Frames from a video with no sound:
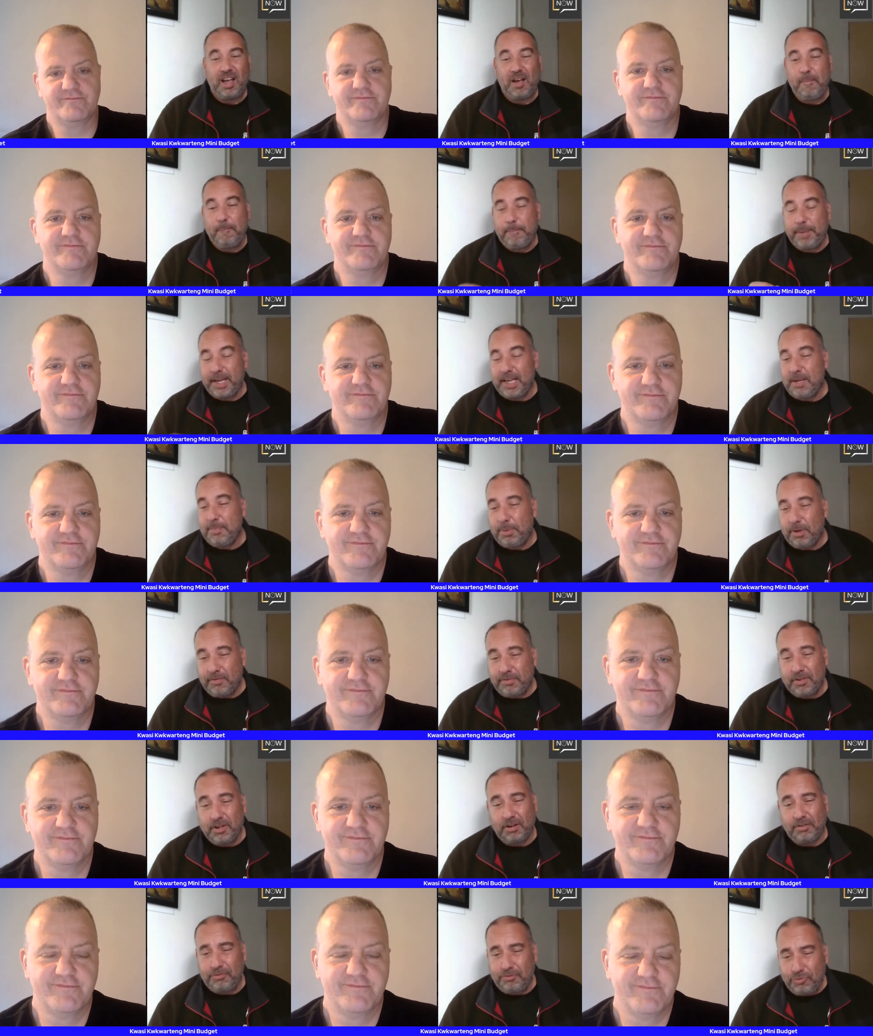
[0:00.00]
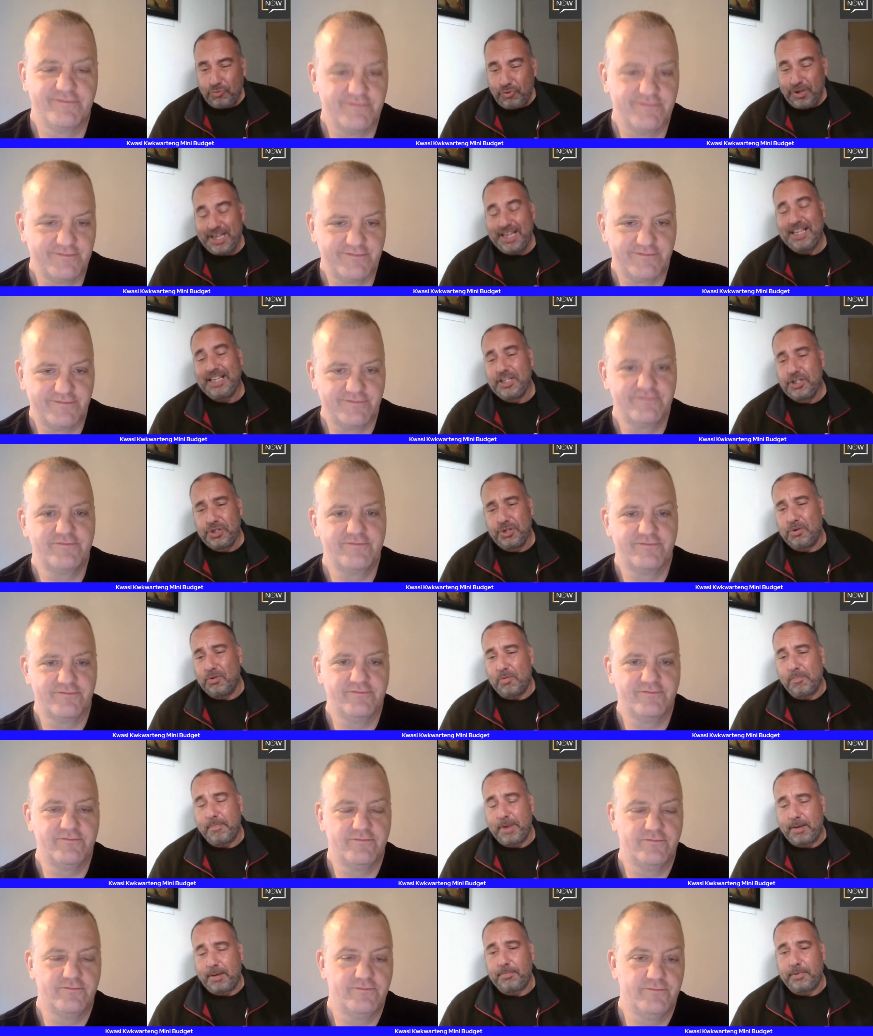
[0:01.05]
Speaker 1: And people have got really
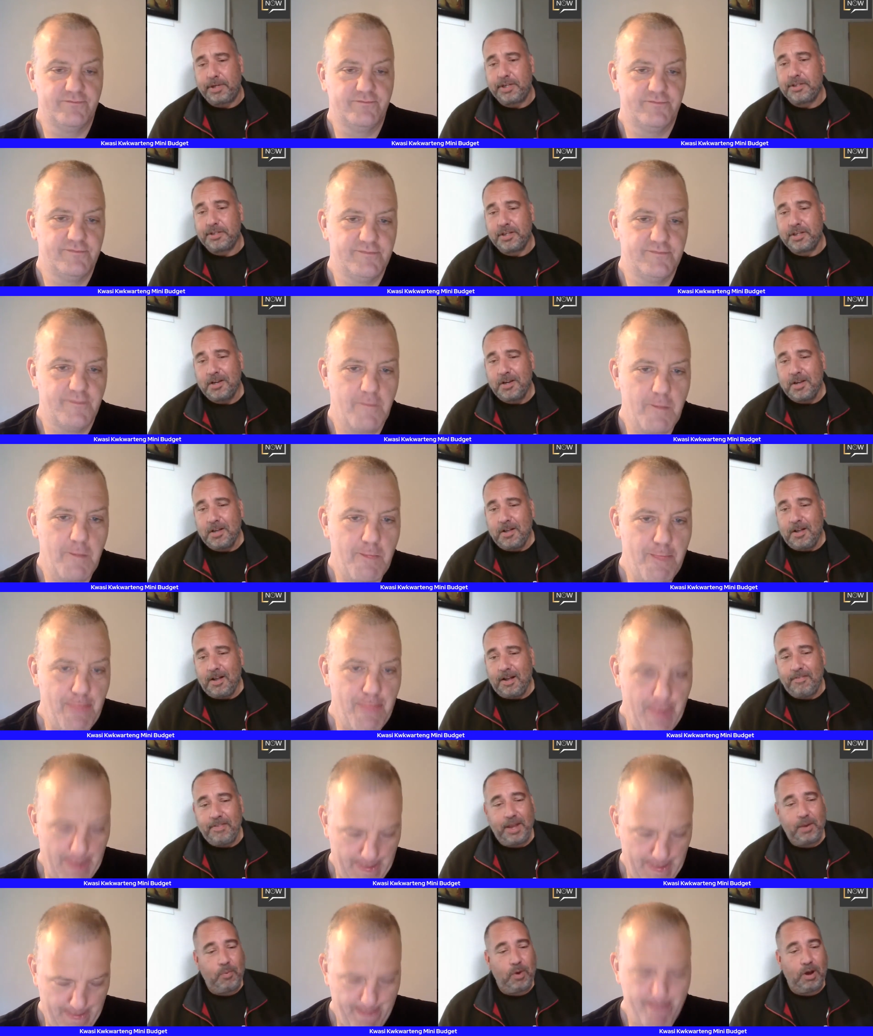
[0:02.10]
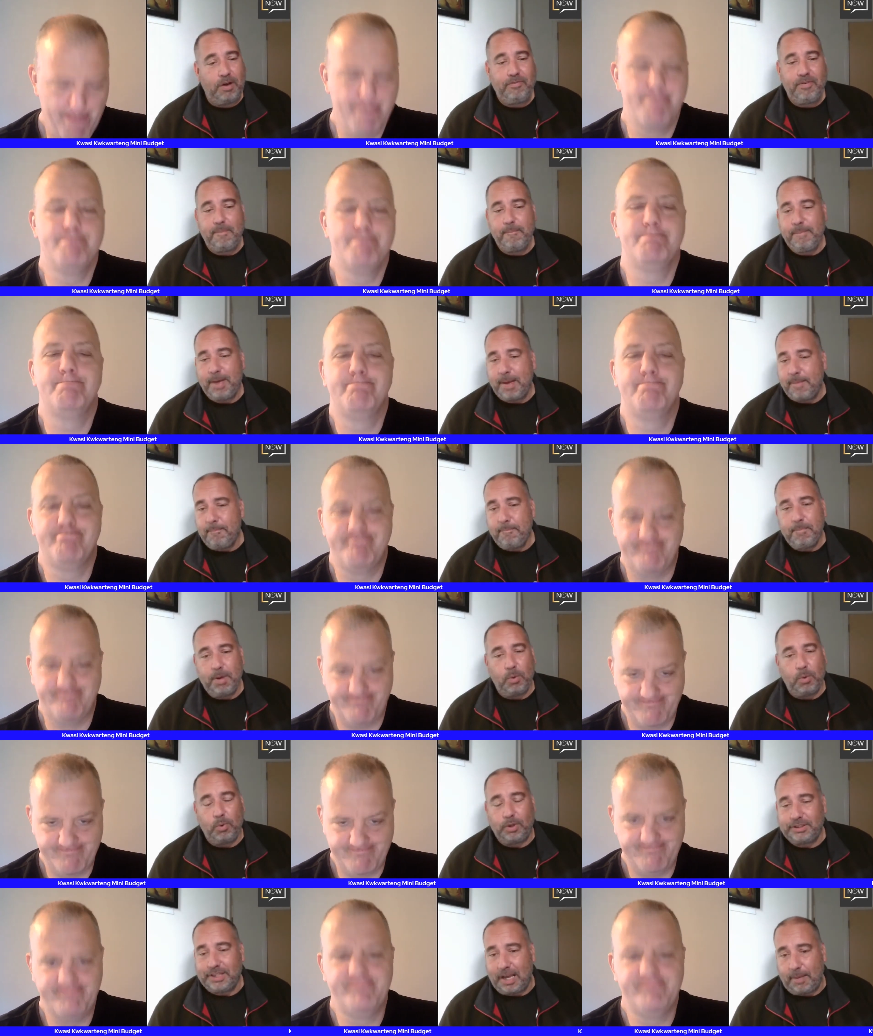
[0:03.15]
short memories and they won't
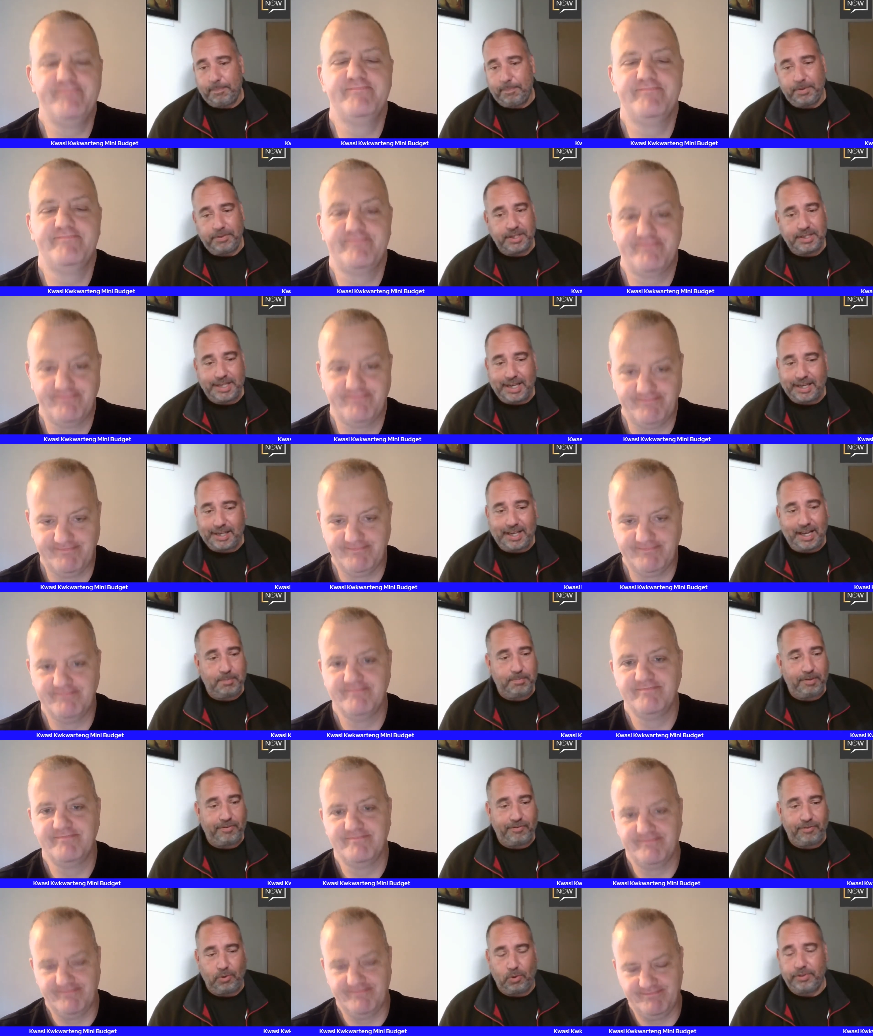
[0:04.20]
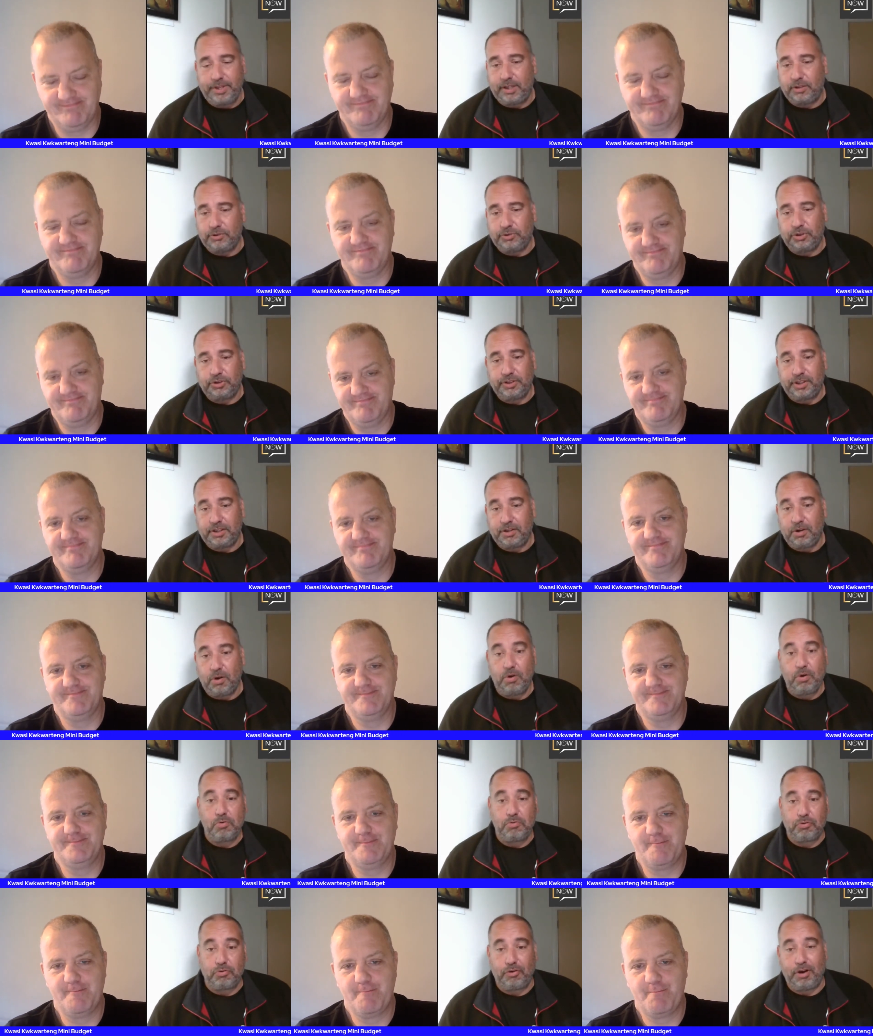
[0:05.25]
remember what's happened the decade before. They'll just think,
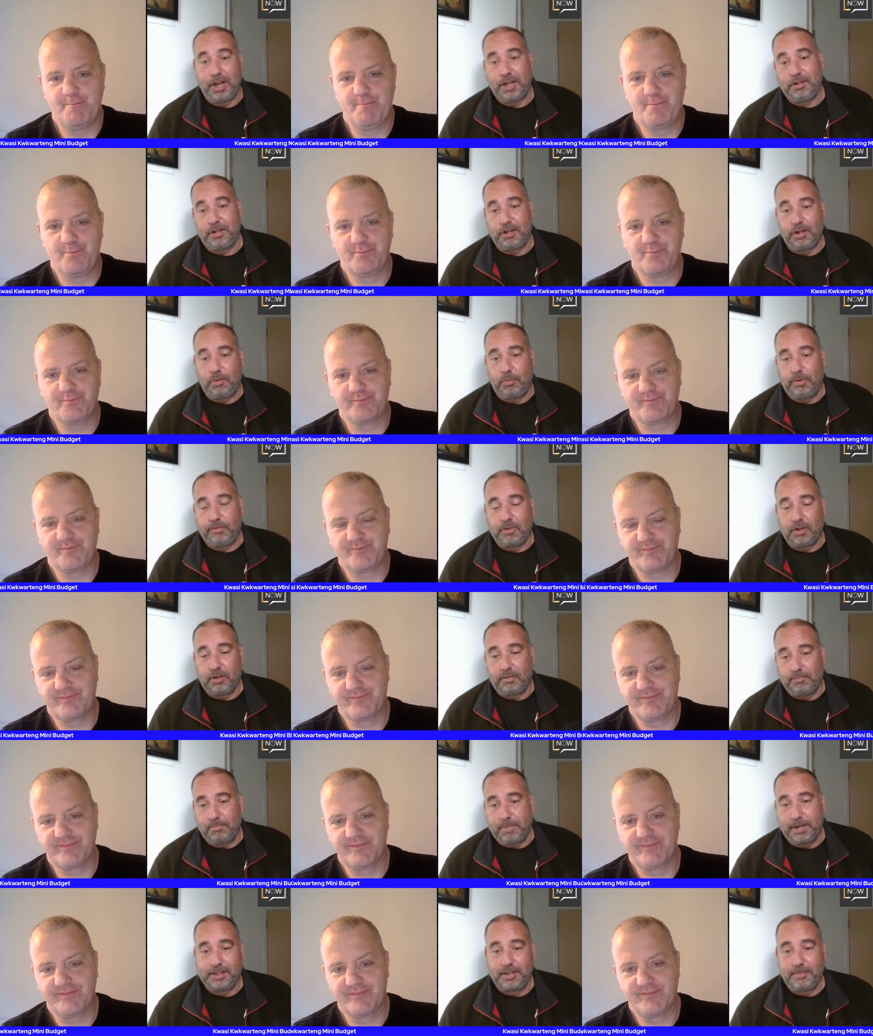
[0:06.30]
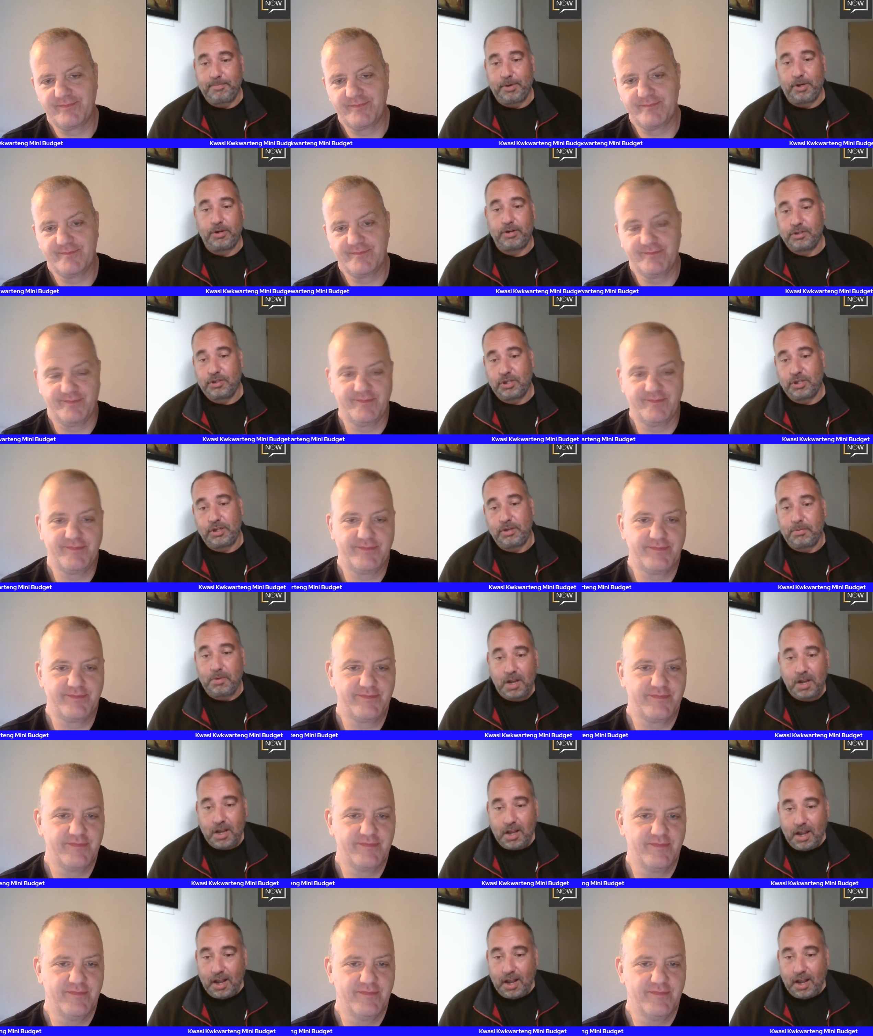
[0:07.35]
"Oh, great, you know, we've got Maggie Mark too,"